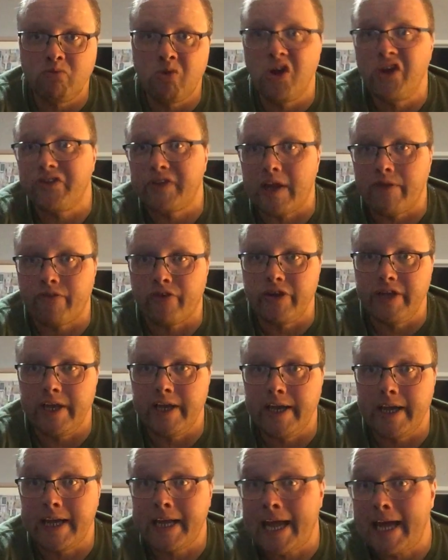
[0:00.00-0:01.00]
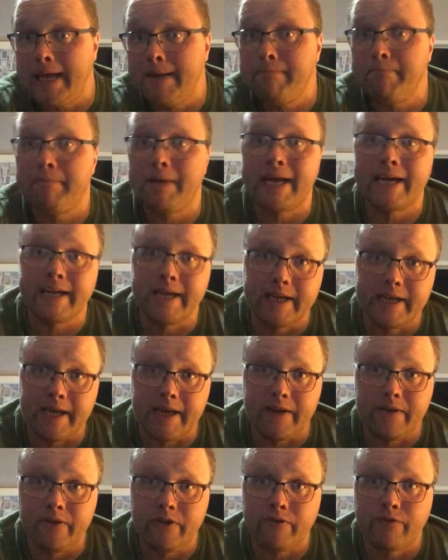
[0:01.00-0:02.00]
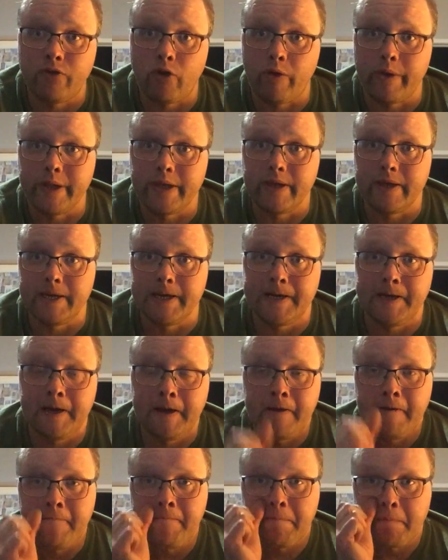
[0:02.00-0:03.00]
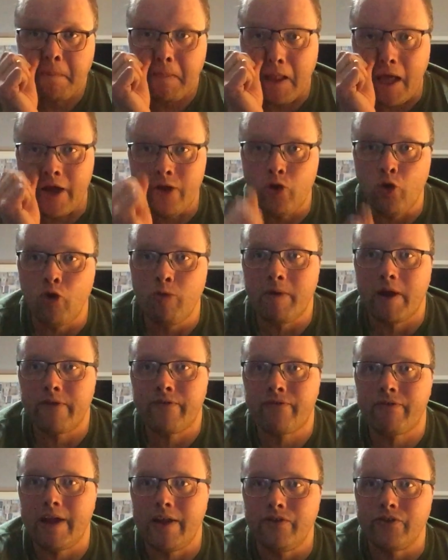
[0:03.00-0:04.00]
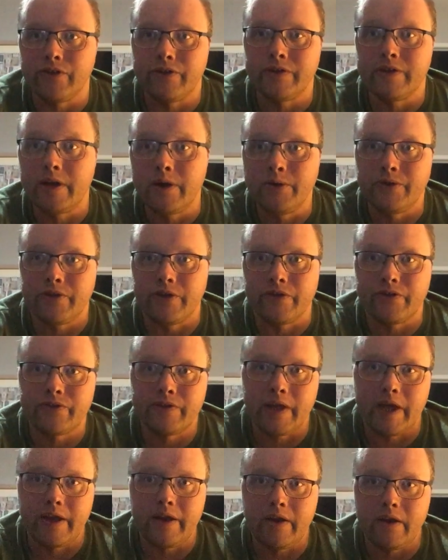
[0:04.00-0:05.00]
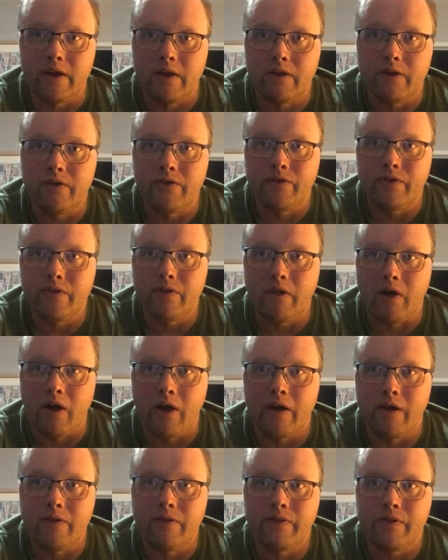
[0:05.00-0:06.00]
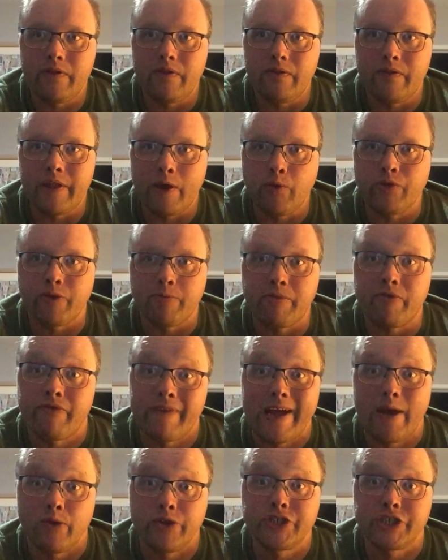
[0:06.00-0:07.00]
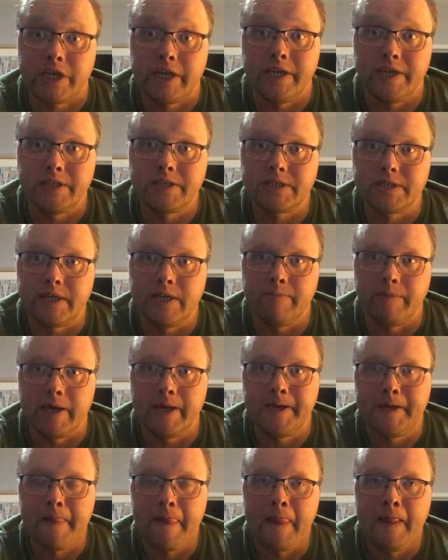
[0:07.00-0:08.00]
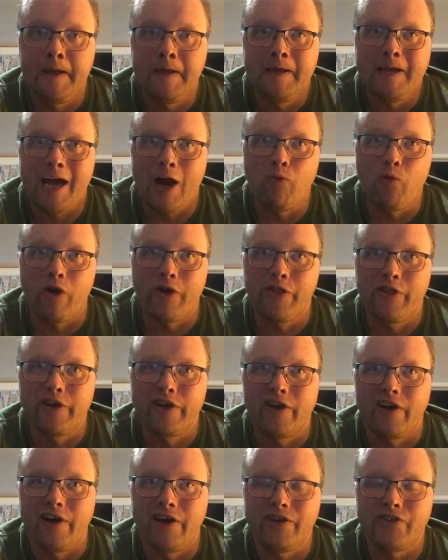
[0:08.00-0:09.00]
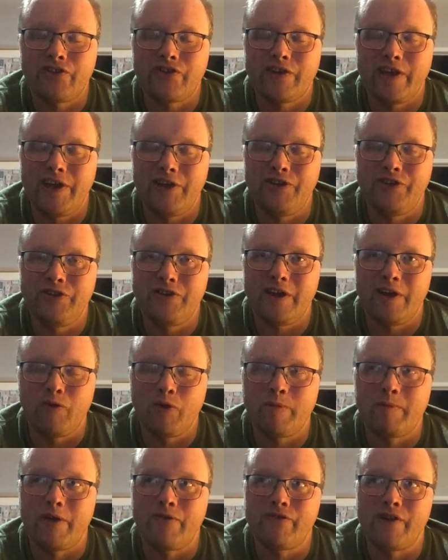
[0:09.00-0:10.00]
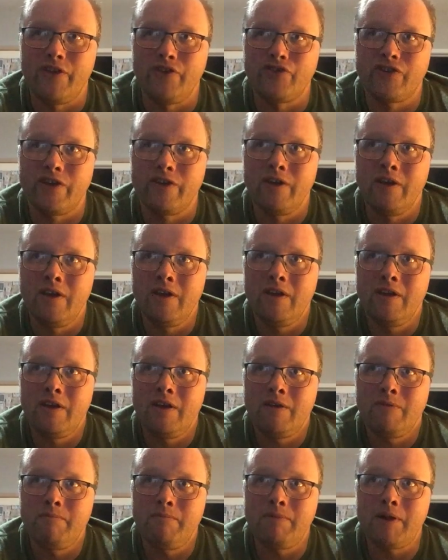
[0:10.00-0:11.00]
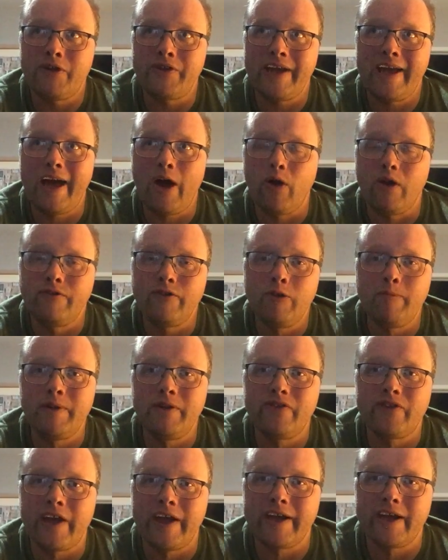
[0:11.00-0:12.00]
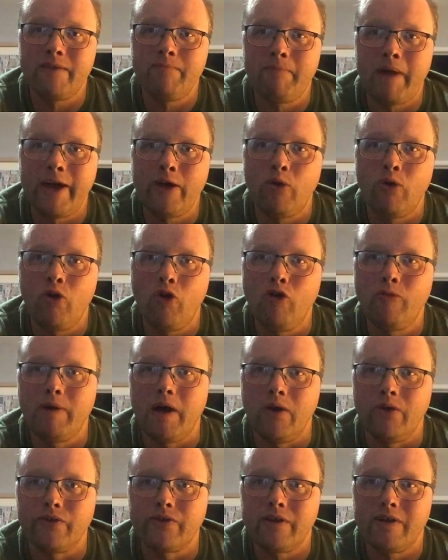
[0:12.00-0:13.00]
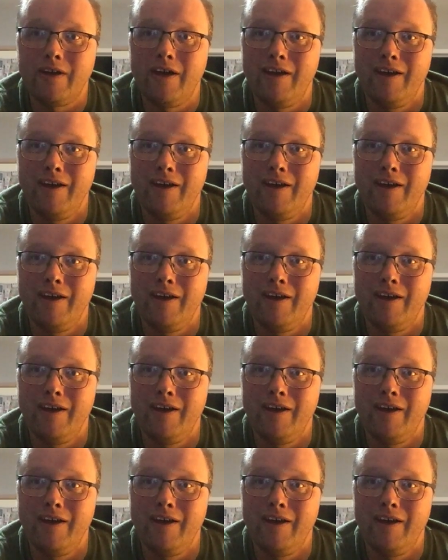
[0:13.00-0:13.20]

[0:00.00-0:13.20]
worked there for a year, came back again the following year, and all my friends had noticed that there was a profound change in me. And one of the guys said, one of my friends said, "Bloody hell, have you been taking male hormones?"